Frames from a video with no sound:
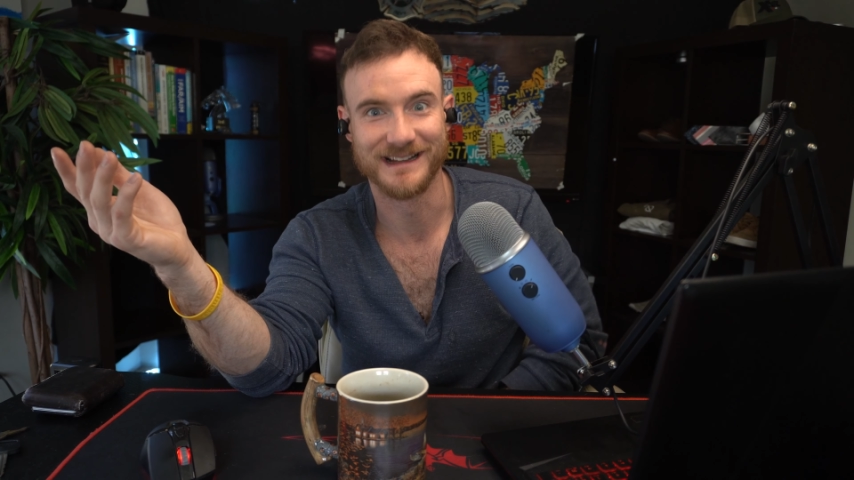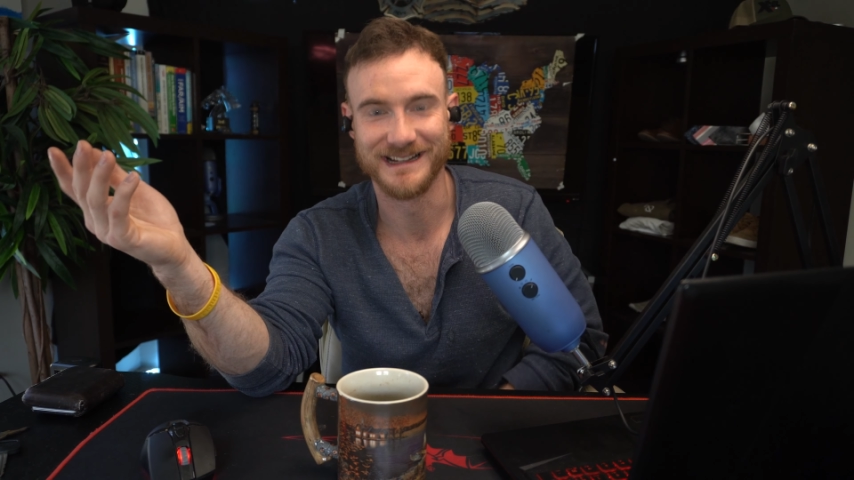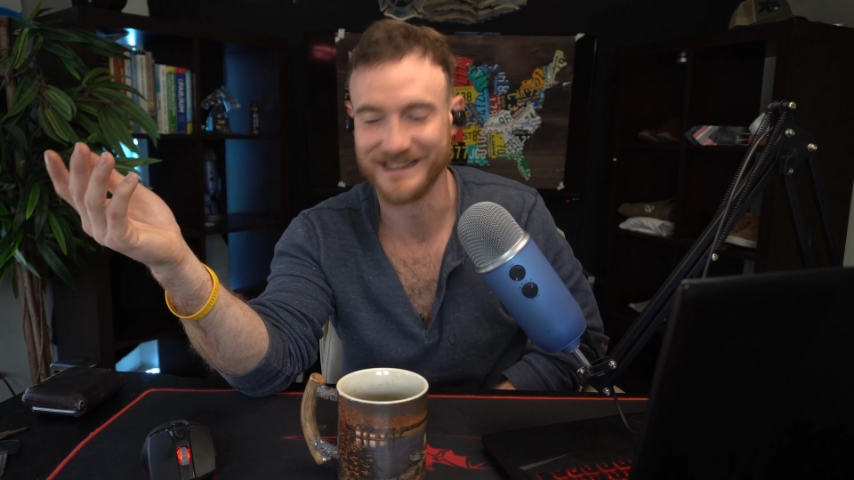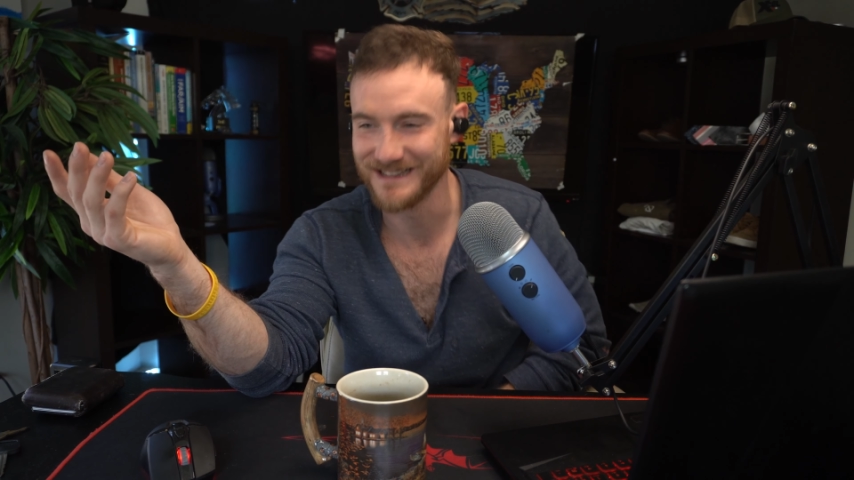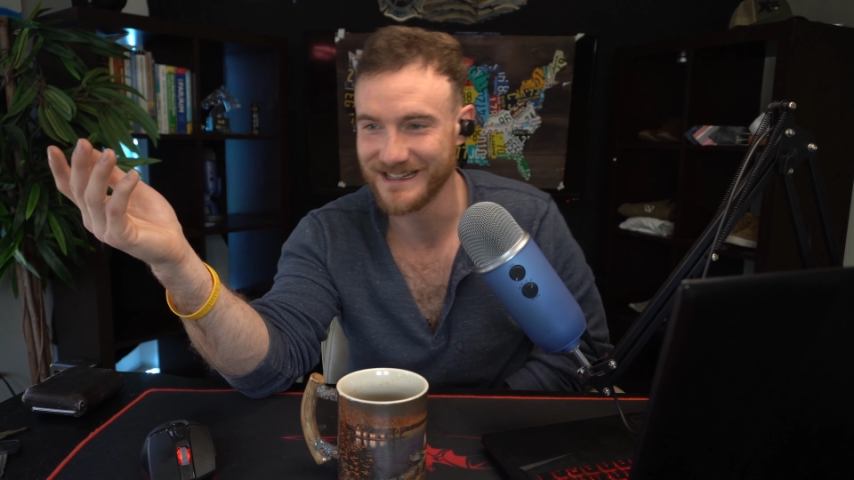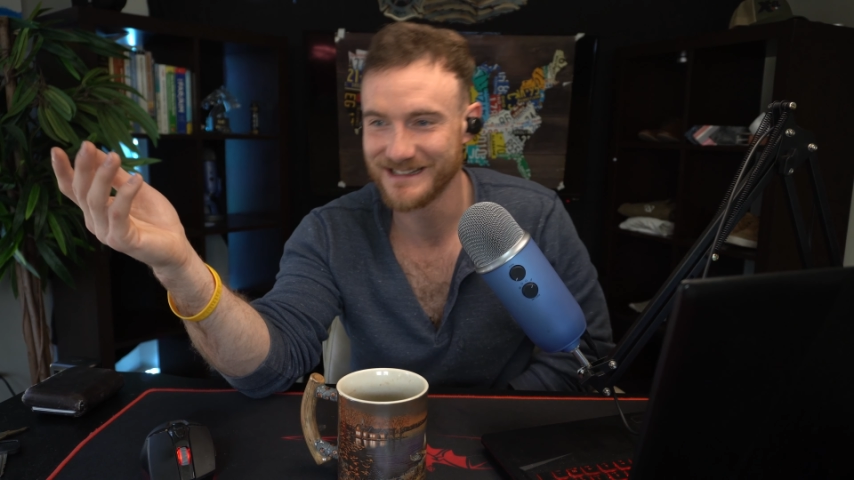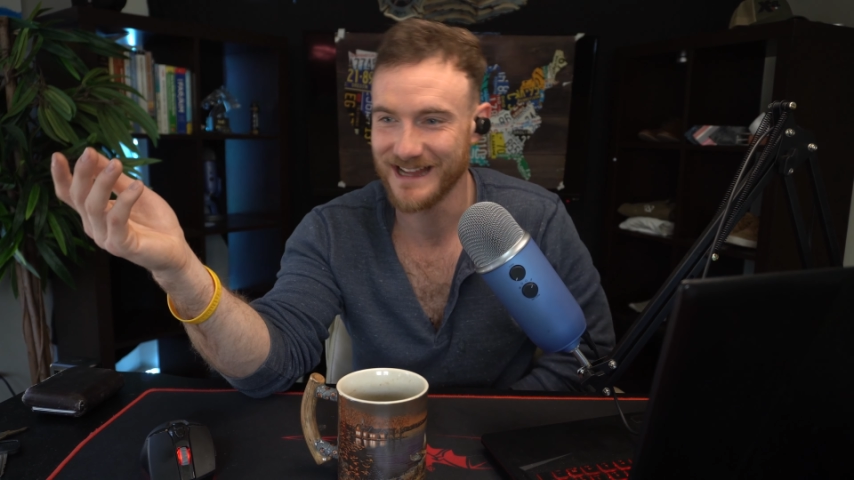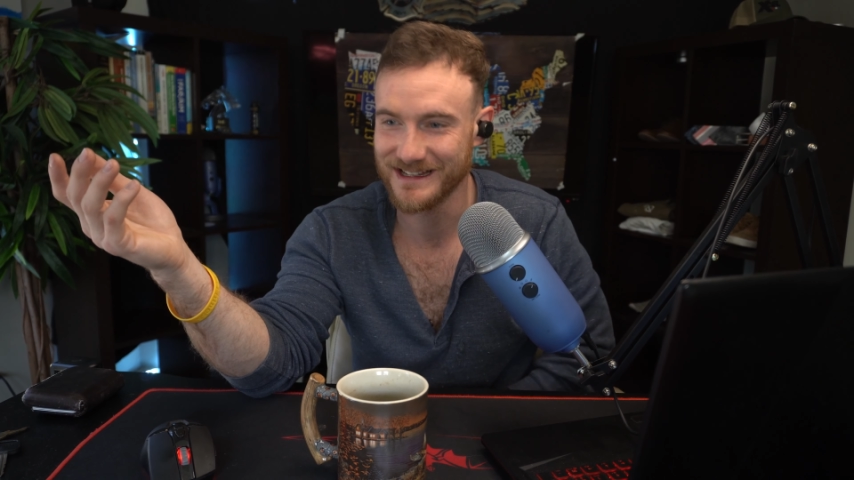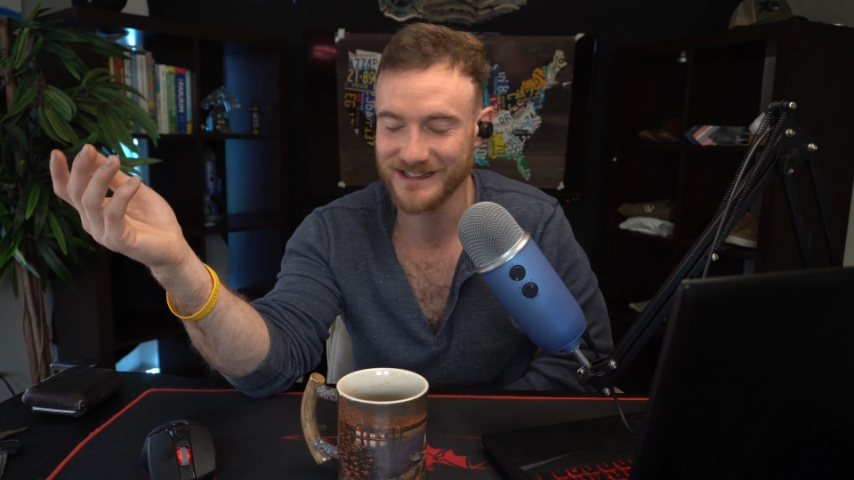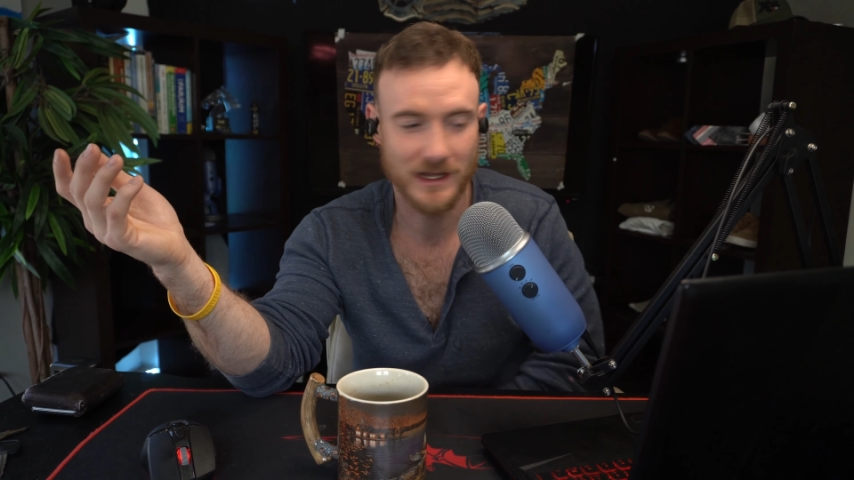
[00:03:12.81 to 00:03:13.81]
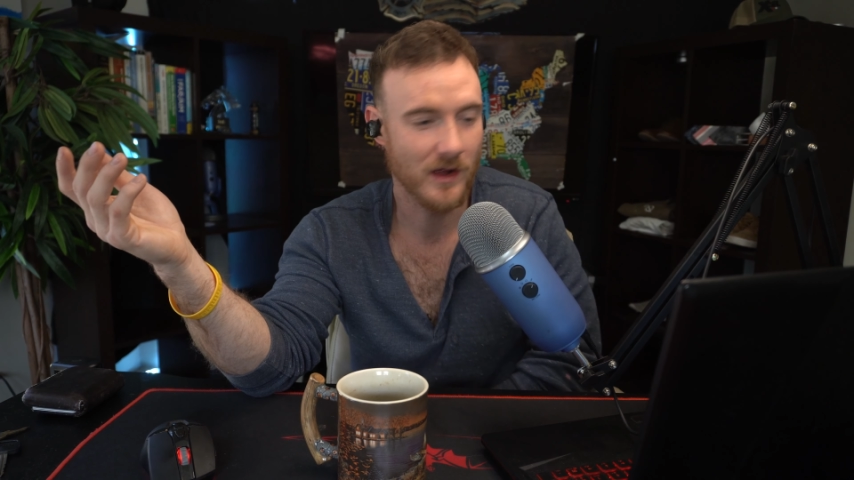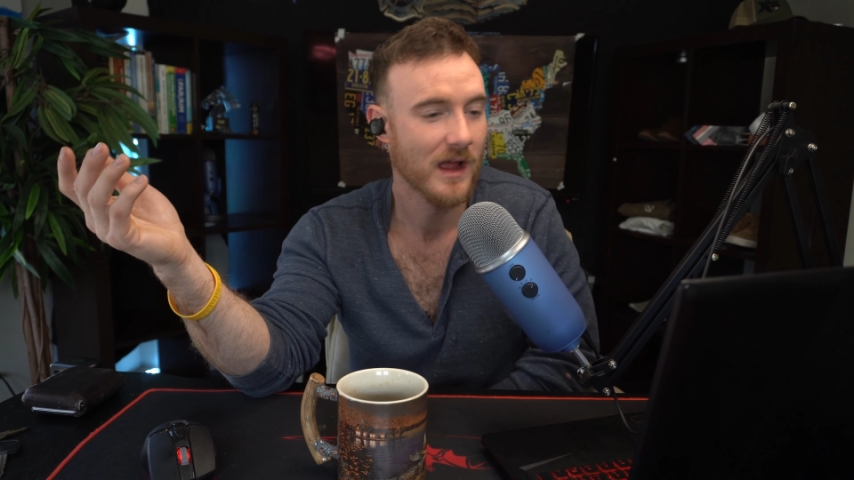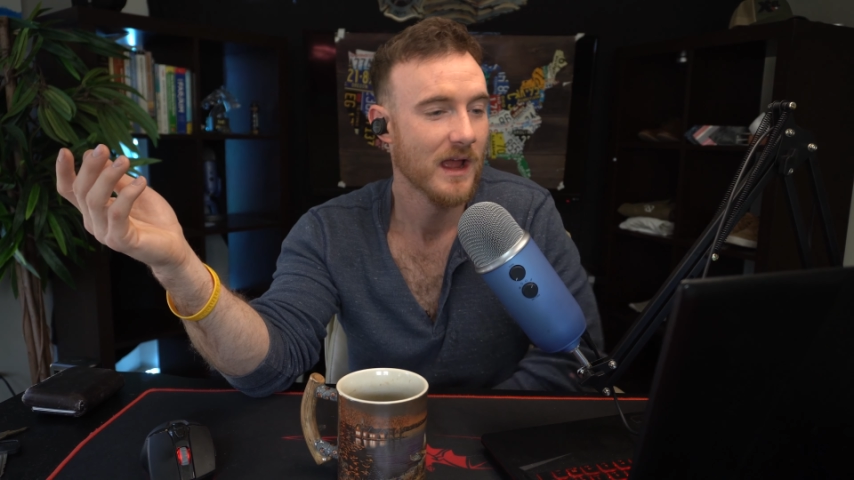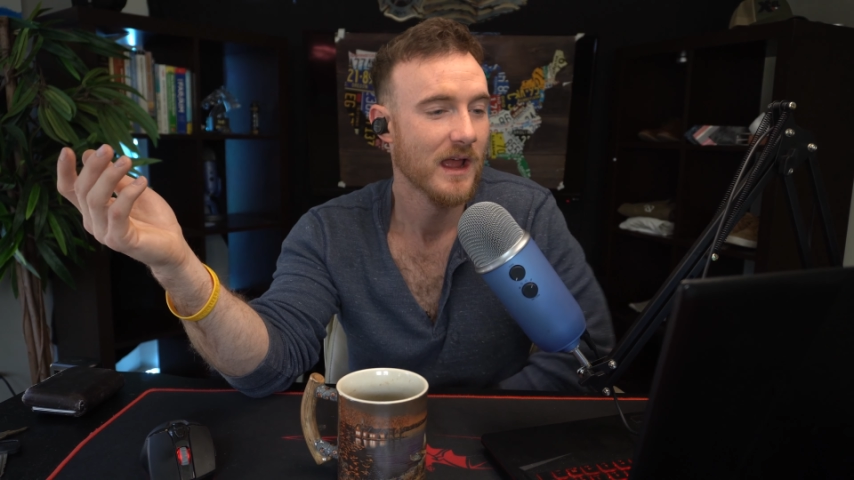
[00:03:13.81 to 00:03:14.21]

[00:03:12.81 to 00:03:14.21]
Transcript: least, and he's like, you know,